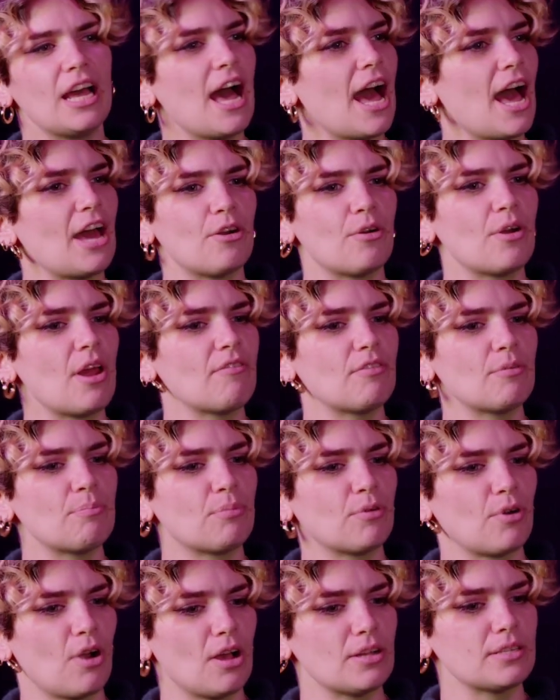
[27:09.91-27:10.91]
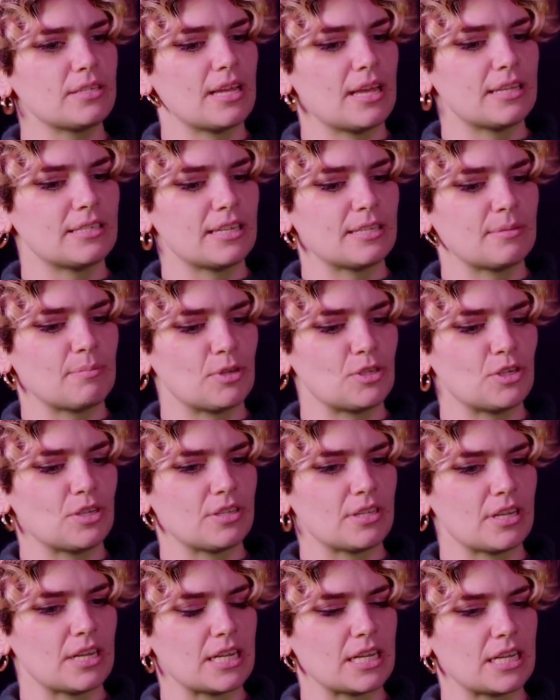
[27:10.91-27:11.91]
I don't have a process as much as
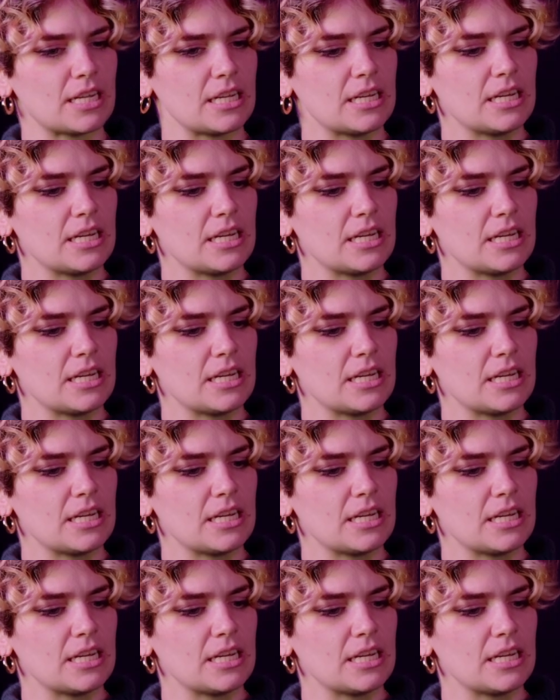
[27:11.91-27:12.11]
like